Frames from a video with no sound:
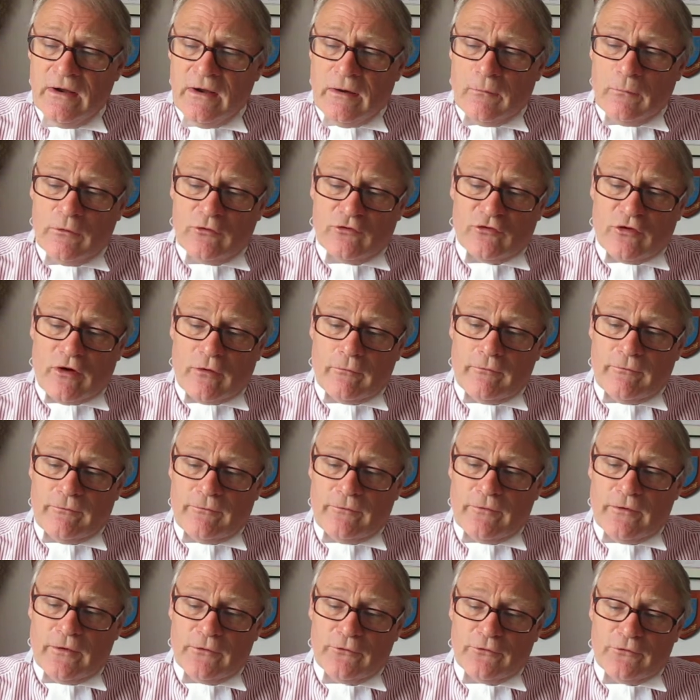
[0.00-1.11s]
which are
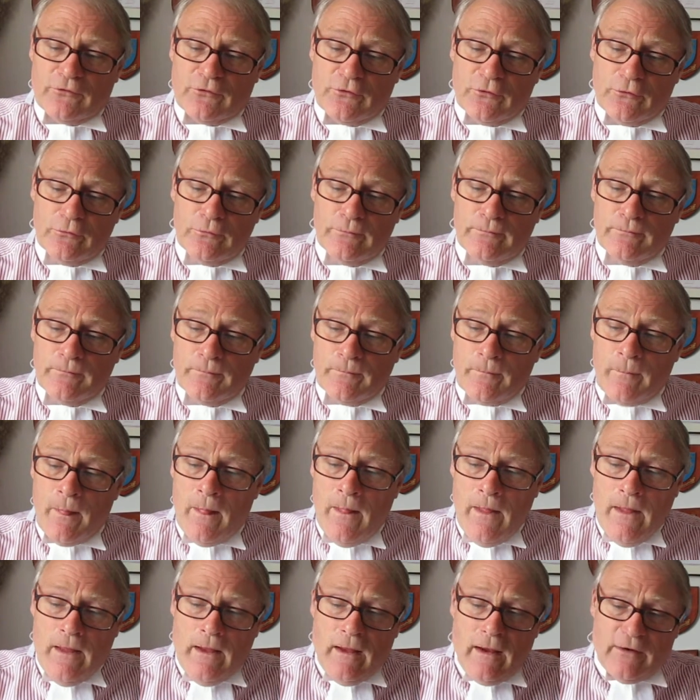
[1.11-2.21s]
referred to
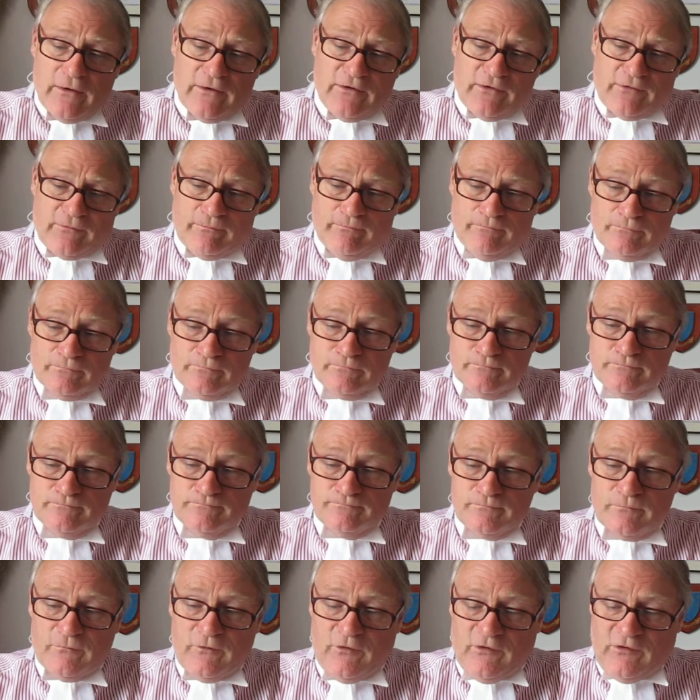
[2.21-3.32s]
and it's
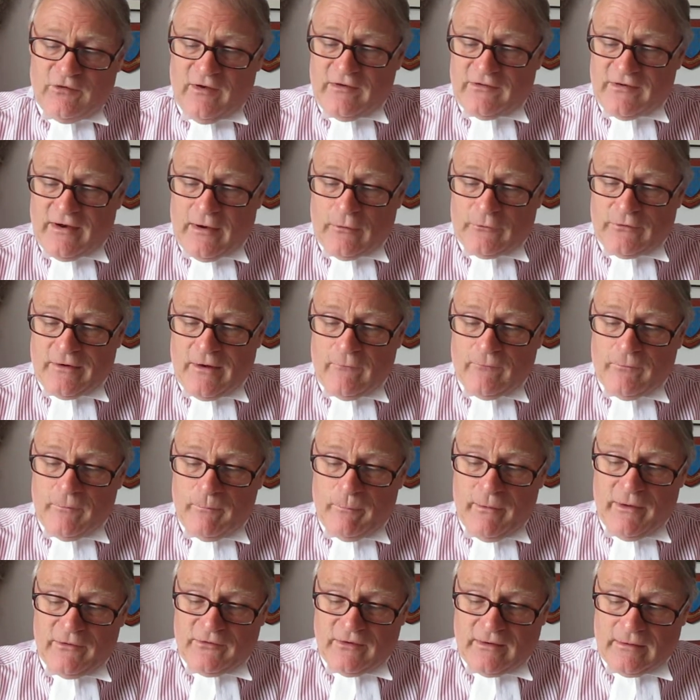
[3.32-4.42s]
set out
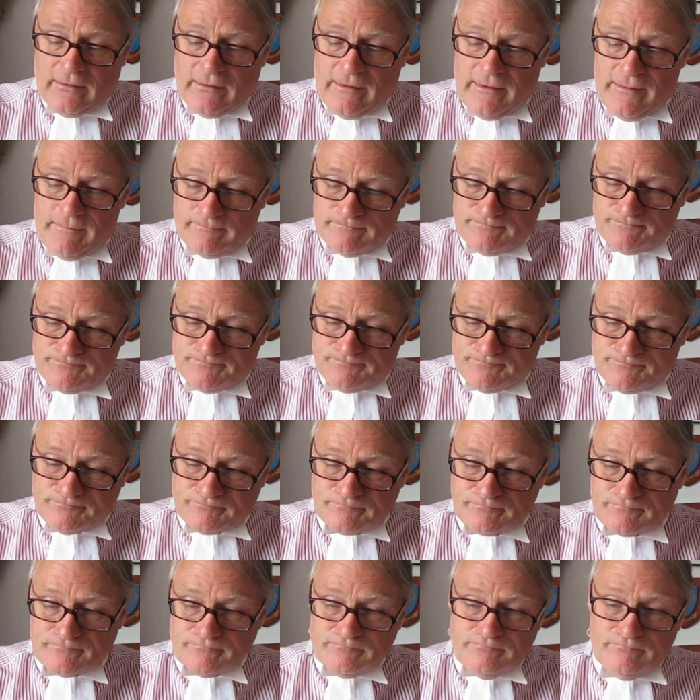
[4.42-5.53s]
alphabetically.
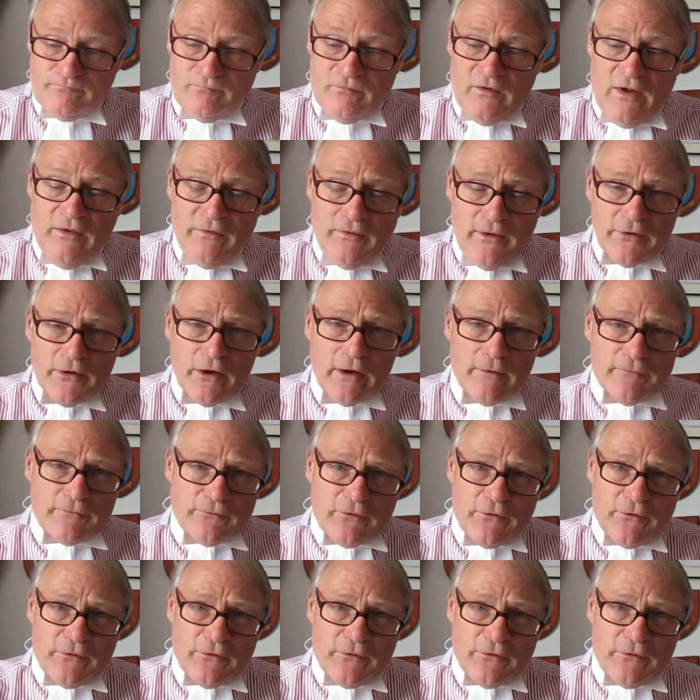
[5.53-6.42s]
And then after